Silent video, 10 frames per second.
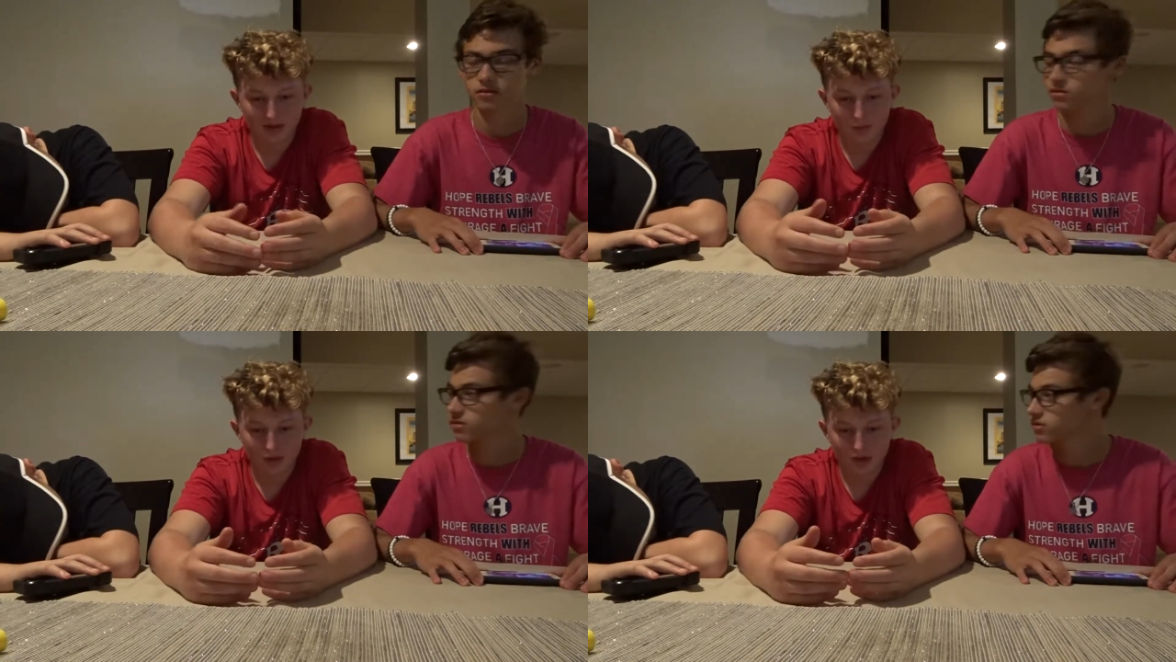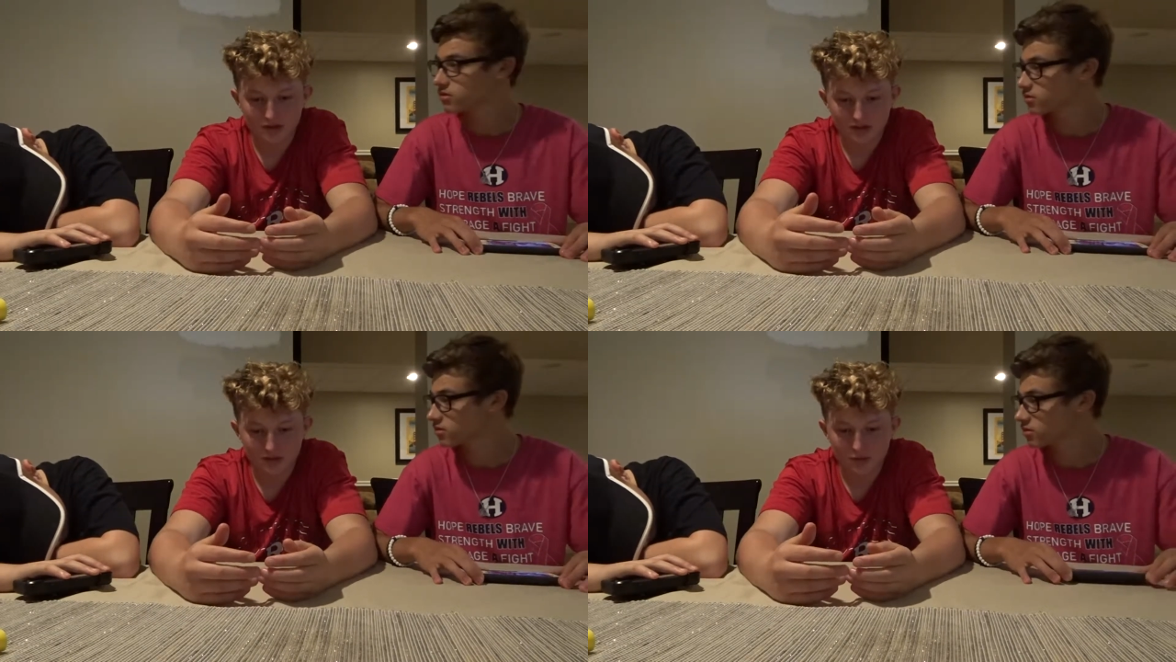Speaker 1: Mars,
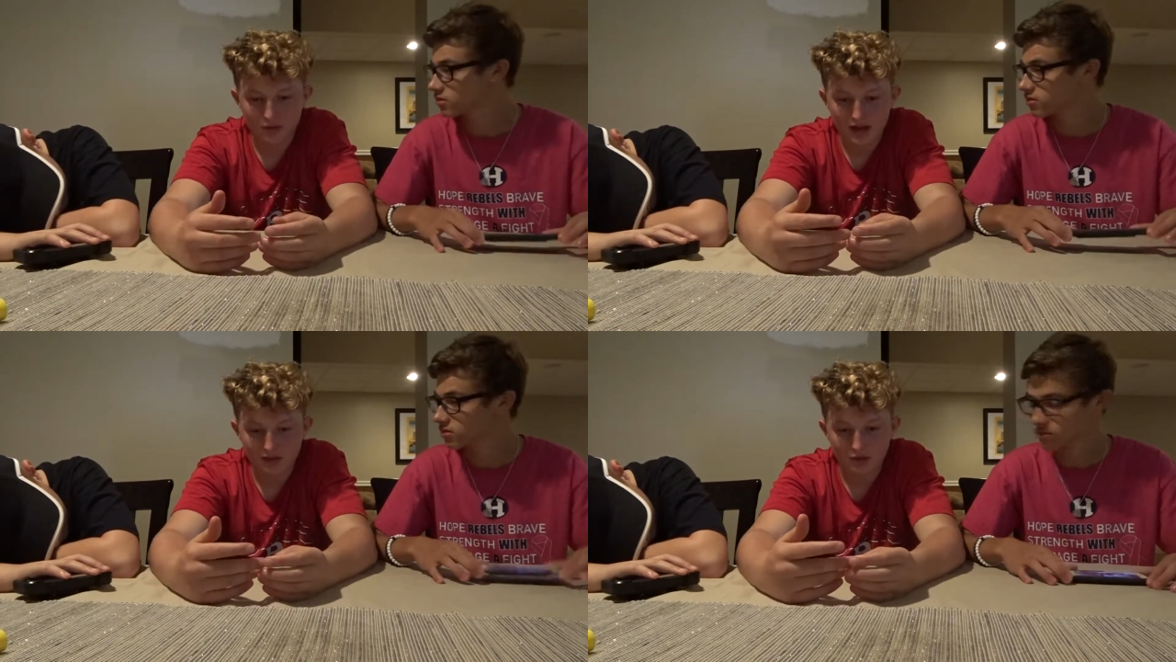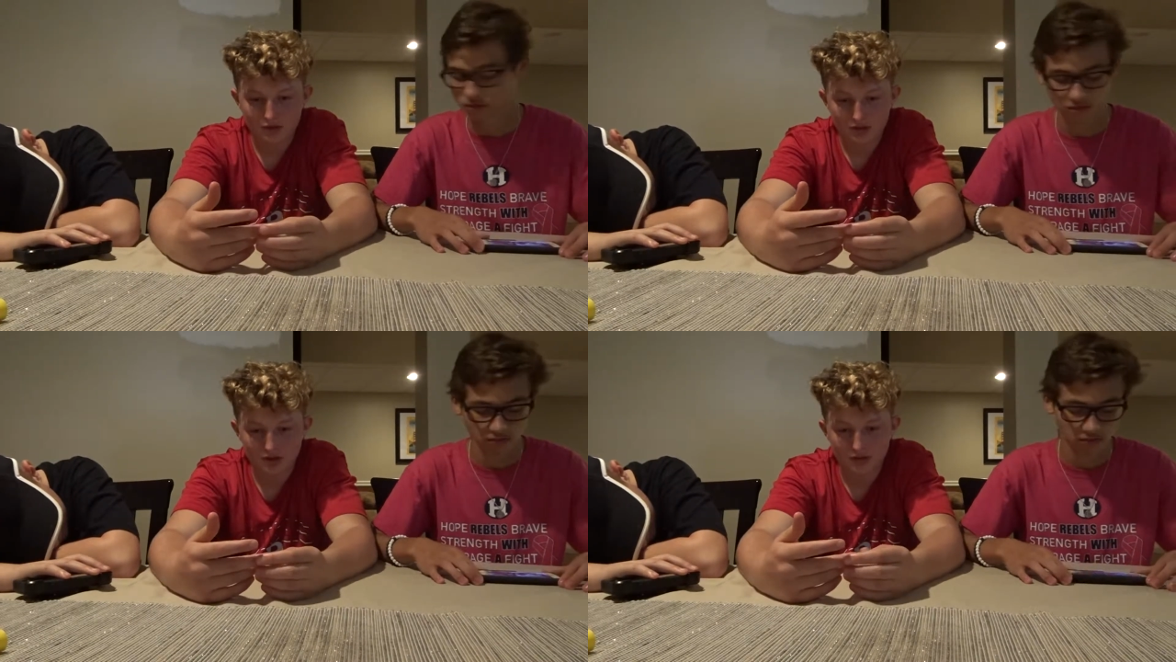if you can't roast
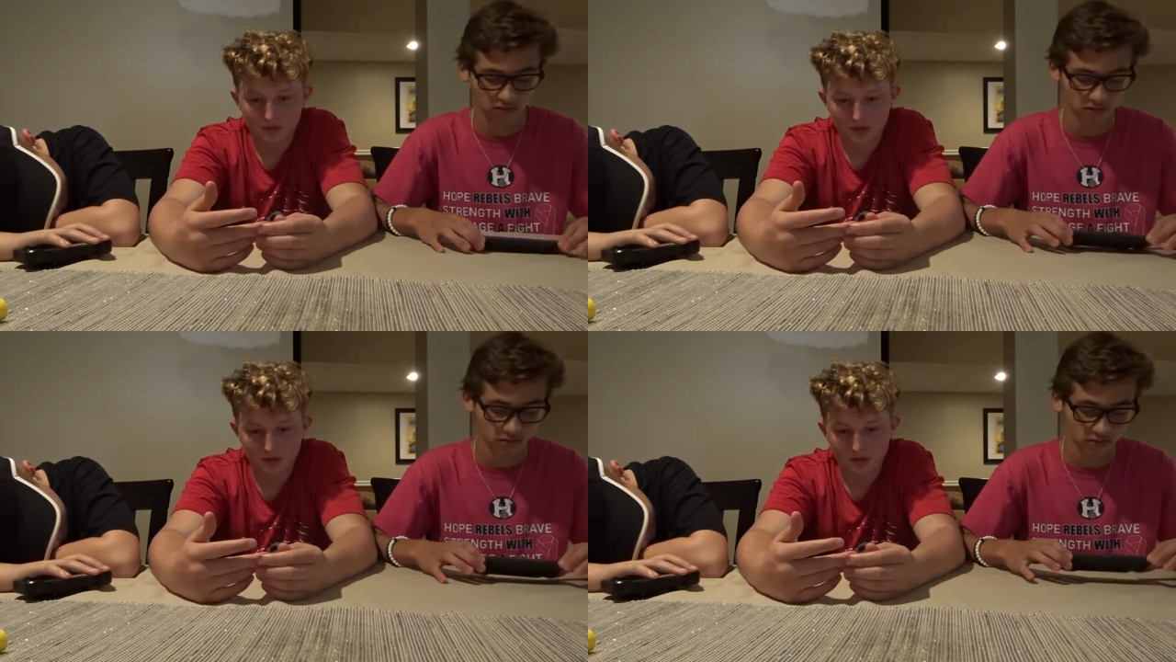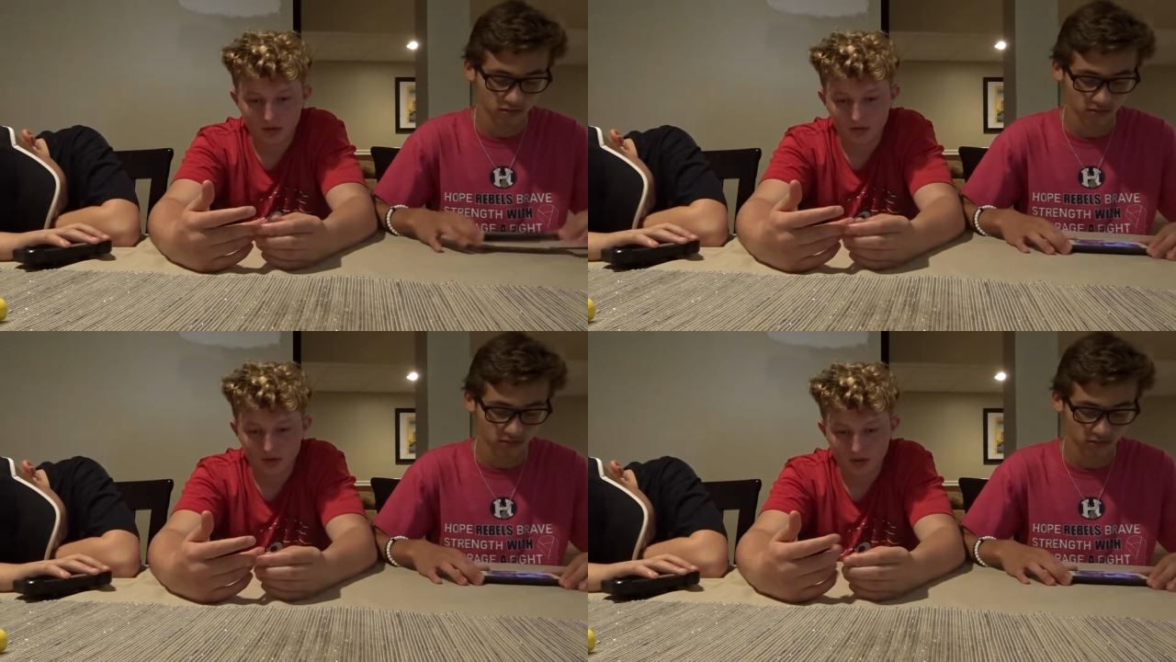yourself, there's something wrong
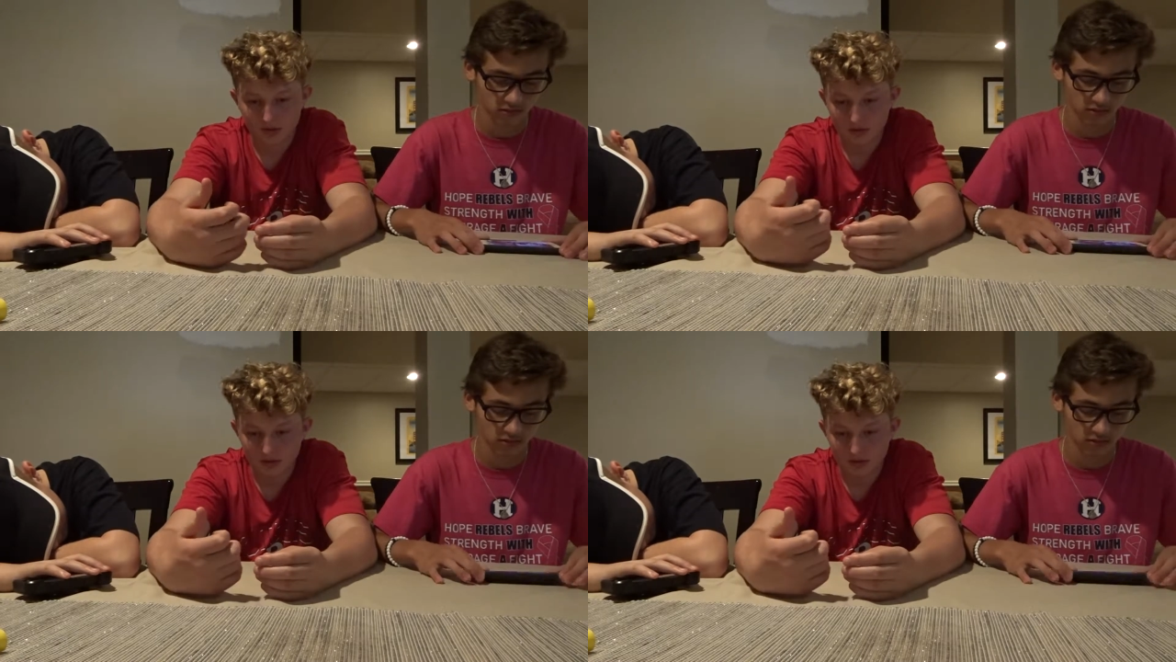with you.